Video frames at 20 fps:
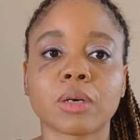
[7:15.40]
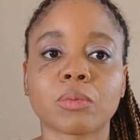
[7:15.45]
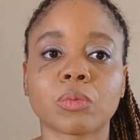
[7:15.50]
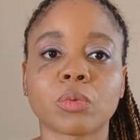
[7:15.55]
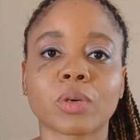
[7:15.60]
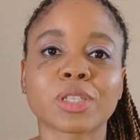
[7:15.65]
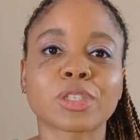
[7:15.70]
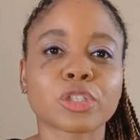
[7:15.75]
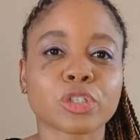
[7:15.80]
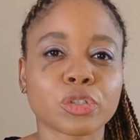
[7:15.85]

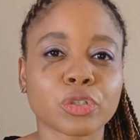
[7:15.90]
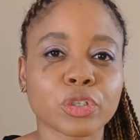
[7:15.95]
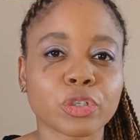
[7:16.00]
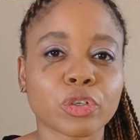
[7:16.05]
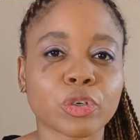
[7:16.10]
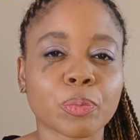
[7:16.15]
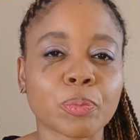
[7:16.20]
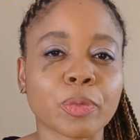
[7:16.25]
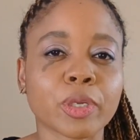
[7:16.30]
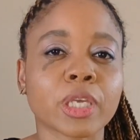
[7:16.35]
wanted to
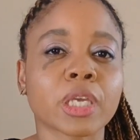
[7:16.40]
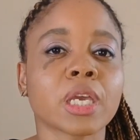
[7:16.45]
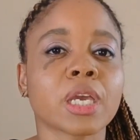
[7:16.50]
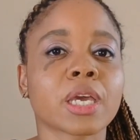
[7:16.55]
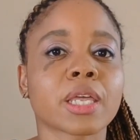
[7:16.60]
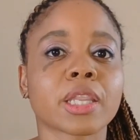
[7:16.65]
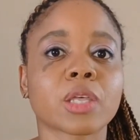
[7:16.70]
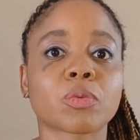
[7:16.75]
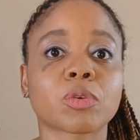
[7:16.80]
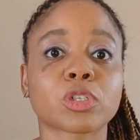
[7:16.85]
adopt me,
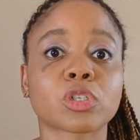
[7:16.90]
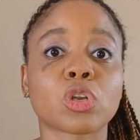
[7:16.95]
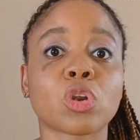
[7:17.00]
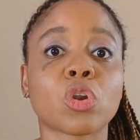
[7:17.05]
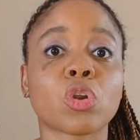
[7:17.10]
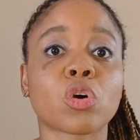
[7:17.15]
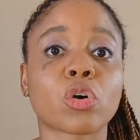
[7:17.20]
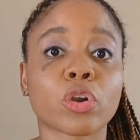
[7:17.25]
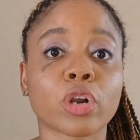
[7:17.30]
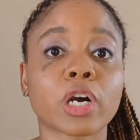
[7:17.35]
there was a
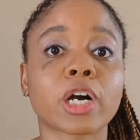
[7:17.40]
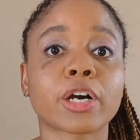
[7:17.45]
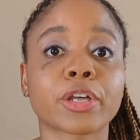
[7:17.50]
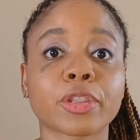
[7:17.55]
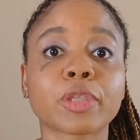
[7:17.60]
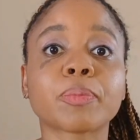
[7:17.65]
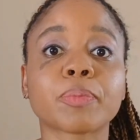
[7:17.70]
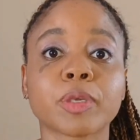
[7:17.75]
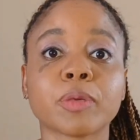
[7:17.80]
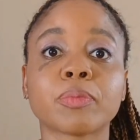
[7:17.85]
lot of
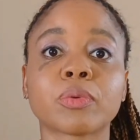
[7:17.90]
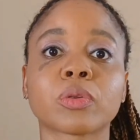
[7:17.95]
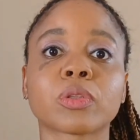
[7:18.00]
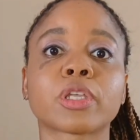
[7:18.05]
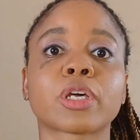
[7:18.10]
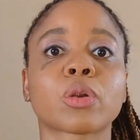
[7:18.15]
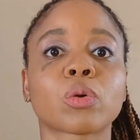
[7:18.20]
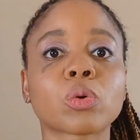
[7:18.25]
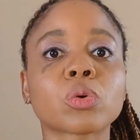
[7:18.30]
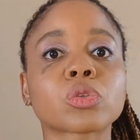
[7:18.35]
other people
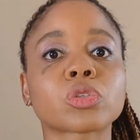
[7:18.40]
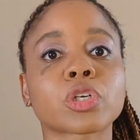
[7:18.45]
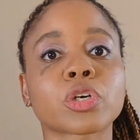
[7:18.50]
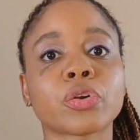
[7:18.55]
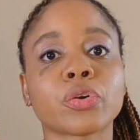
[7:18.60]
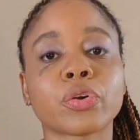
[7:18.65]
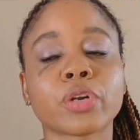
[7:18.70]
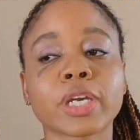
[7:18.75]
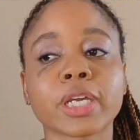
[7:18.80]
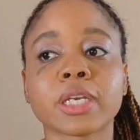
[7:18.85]
that also
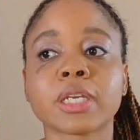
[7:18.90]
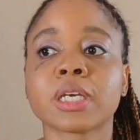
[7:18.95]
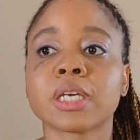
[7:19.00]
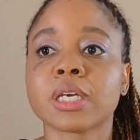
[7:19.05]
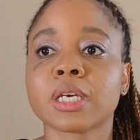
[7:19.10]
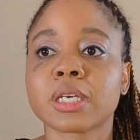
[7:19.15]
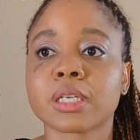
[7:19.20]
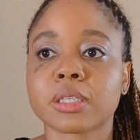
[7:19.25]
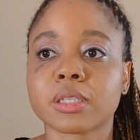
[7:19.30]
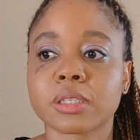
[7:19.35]
read
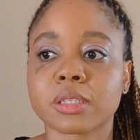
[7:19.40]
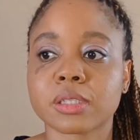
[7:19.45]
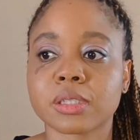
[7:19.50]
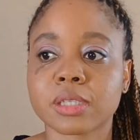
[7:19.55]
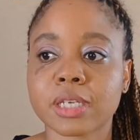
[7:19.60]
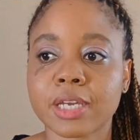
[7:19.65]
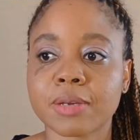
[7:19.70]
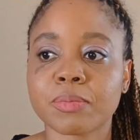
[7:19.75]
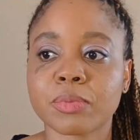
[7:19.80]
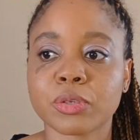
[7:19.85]
the
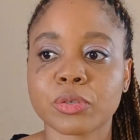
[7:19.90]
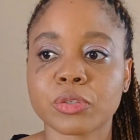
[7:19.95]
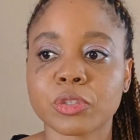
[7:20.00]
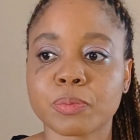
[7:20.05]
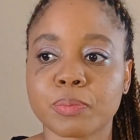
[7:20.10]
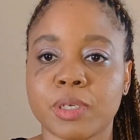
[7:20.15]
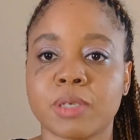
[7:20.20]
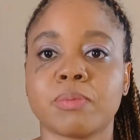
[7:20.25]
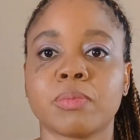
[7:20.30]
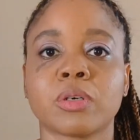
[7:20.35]
same
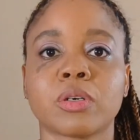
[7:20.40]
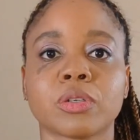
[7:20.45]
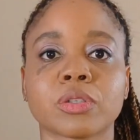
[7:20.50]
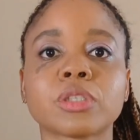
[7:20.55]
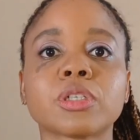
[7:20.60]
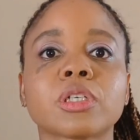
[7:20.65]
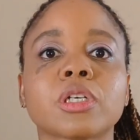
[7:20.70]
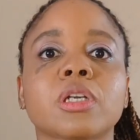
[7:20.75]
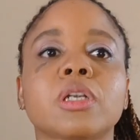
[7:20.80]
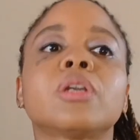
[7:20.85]
newspaper
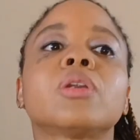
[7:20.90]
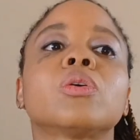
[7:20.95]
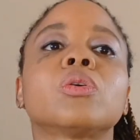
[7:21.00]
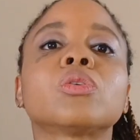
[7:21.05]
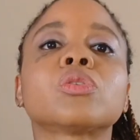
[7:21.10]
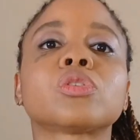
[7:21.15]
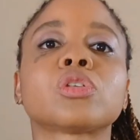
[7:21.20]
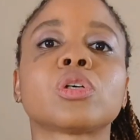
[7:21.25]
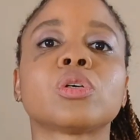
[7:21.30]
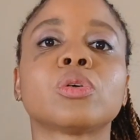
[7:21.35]
article and
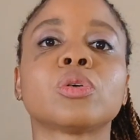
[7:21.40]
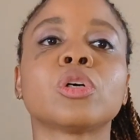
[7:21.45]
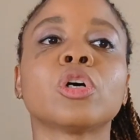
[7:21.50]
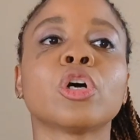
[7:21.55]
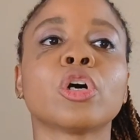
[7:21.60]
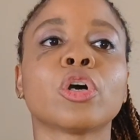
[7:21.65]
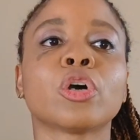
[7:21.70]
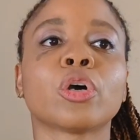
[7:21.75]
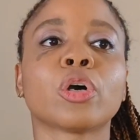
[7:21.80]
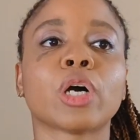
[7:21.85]
also
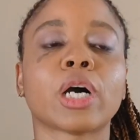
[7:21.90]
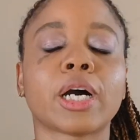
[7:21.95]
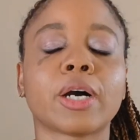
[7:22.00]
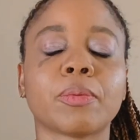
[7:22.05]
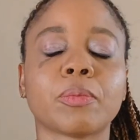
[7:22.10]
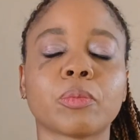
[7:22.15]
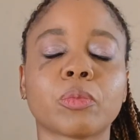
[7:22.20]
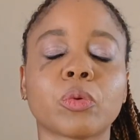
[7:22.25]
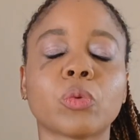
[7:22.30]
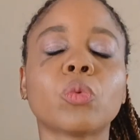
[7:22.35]

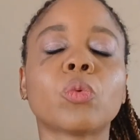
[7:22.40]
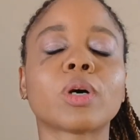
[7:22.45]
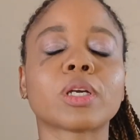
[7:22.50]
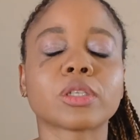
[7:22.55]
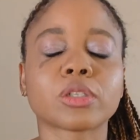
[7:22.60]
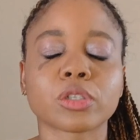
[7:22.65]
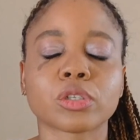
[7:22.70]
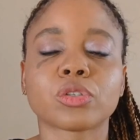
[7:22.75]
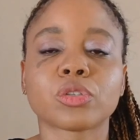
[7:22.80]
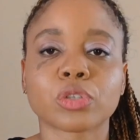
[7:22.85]

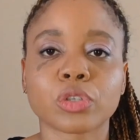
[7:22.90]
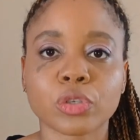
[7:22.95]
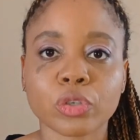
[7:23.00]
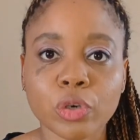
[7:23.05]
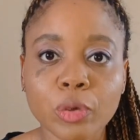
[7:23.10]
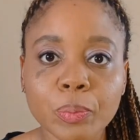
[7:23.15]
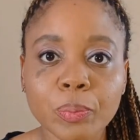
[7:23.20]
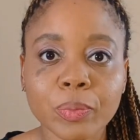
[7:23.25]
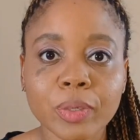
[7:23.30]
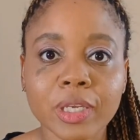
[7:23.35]
wanted to
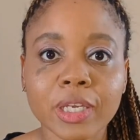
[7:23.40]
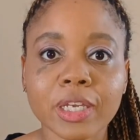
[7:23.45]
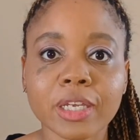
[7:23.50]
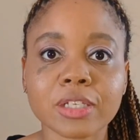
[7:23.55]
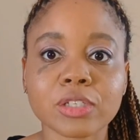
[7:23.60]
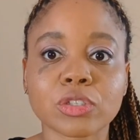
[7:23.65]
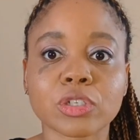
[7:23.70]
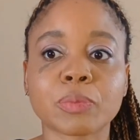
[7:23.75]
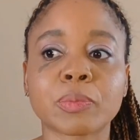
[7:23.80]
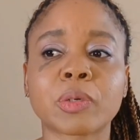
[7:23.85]
adopt me.
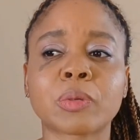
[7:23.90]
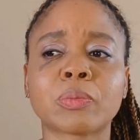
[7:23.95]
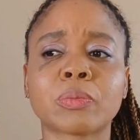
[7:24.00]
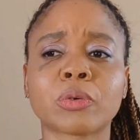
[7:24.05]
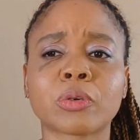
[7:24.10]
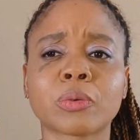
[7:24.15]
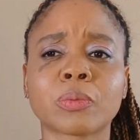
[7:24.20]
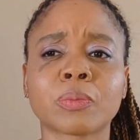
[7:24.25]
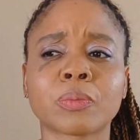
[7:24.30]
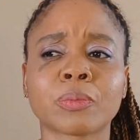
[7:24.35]
So my
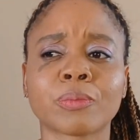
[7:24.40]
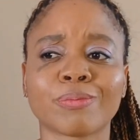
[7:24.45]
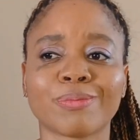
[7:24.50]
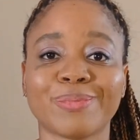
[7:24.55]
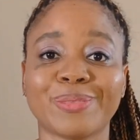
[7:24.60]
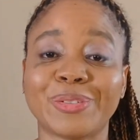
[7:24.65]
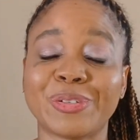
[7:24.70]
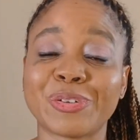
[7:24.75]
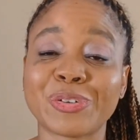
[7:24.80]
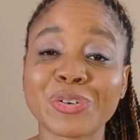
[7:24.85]
mom
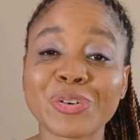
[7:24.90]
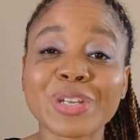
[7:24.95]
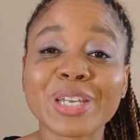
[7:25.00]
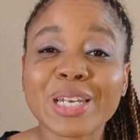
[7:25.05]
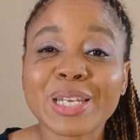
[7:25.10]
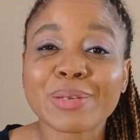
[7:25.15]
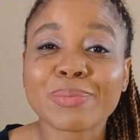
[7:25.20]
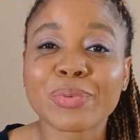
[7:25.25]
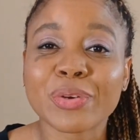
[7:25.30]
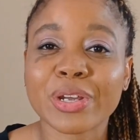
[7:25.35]

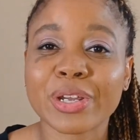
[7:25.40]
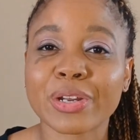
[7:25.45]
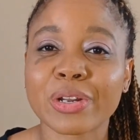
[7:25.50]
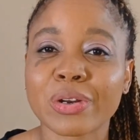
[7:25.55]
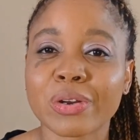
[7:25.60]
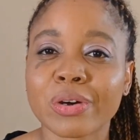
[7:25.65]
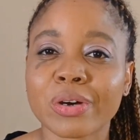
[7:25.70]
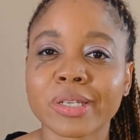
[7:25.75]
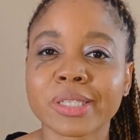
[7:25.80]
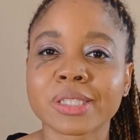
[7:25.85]
really prayed a
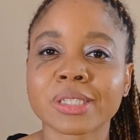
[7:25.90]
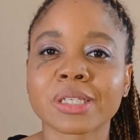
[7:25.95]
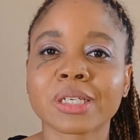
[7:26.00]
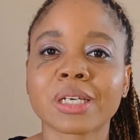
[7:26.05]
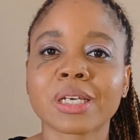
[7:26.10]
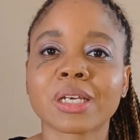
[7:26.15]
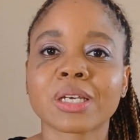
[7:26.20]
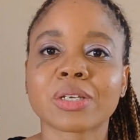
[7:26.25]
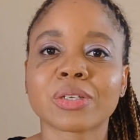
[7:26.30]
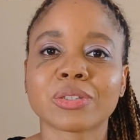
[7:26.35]
lot
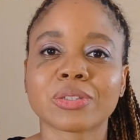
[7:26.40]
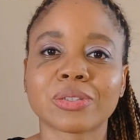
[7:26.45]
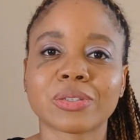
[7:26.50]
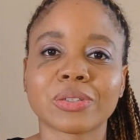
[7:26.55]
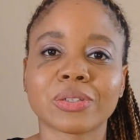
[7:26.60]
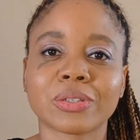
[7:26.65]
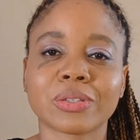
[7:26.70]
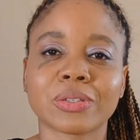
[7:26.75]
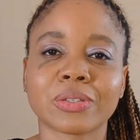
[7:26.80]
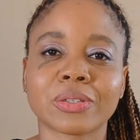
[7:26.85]

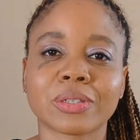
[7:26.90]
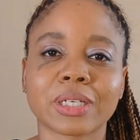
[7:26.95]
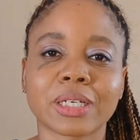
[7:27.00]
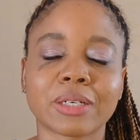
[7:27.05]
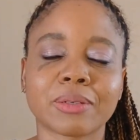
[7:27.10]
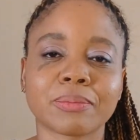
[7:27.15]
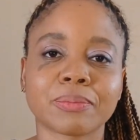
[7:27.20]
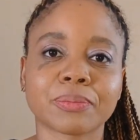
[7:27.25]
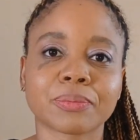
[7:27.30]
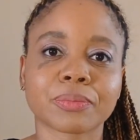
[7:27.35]
to
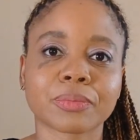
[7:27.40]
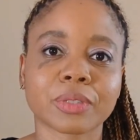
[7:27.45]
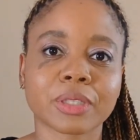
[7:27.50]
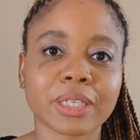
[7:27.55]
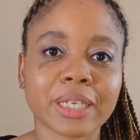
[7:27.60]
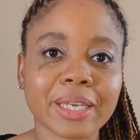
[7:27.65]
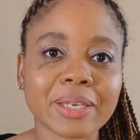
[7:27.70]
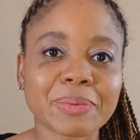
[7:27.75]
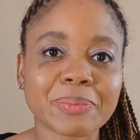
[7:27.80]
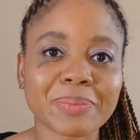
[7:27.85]

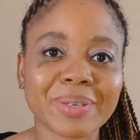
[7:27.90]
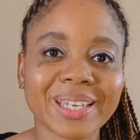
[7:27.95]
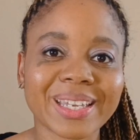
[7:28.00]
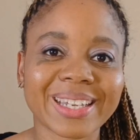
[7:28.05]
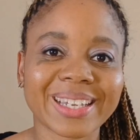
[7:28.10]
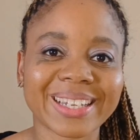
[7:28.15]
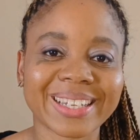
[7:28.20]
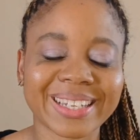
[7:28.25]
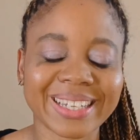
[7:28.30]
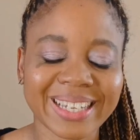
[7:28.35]
get
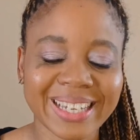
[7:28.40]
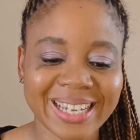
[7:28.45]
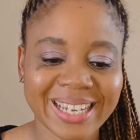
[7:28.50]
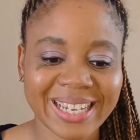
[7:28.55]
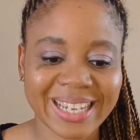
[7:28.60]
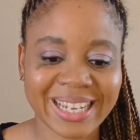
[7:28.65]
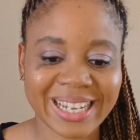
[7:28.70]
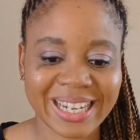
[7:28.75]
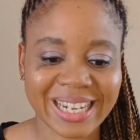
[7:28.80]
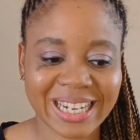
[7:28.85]
me.
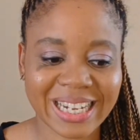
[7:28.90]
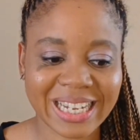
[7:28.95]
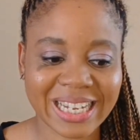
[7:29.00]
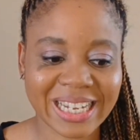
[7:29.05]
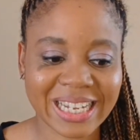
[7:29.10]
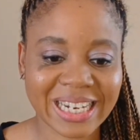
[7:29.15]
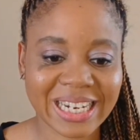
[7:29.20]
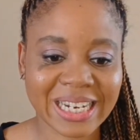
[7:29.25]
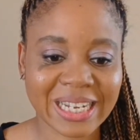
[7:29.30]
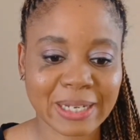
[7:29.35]

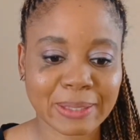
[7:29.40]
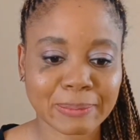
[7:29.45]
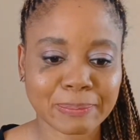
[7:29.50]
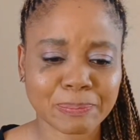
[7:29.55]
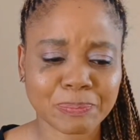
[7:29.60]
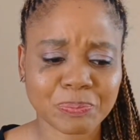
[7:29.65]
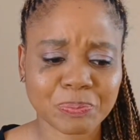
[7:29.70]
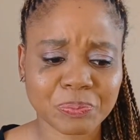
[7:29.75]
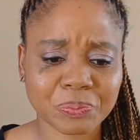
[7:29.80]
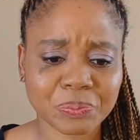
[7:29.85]
And